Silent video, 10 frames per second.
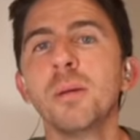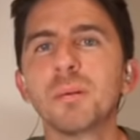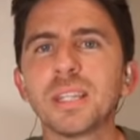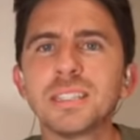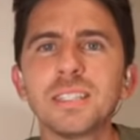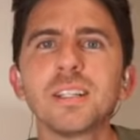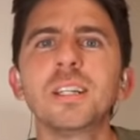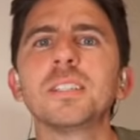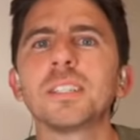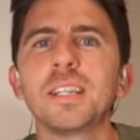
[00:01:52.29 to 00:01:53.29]
But the deal
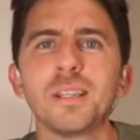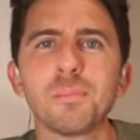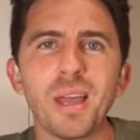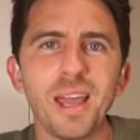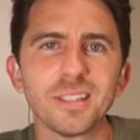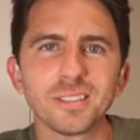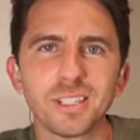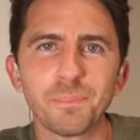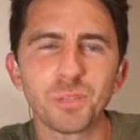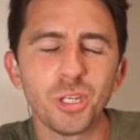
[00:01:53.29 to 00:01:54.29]
is, in the
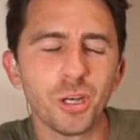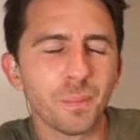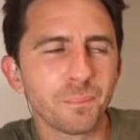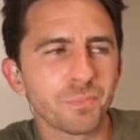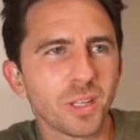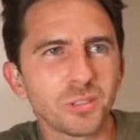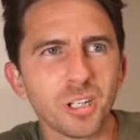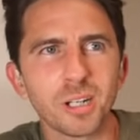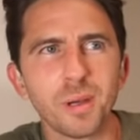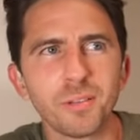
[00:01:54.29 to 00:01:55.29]
past, you know, I was
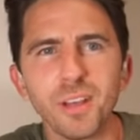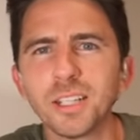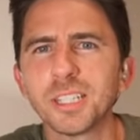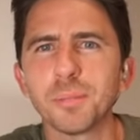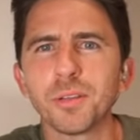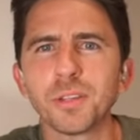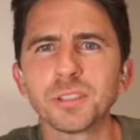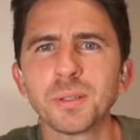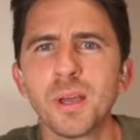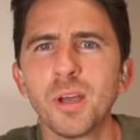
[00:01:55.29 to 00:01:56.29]
talking to my fiance about
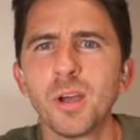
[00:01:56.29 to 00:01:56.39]
this.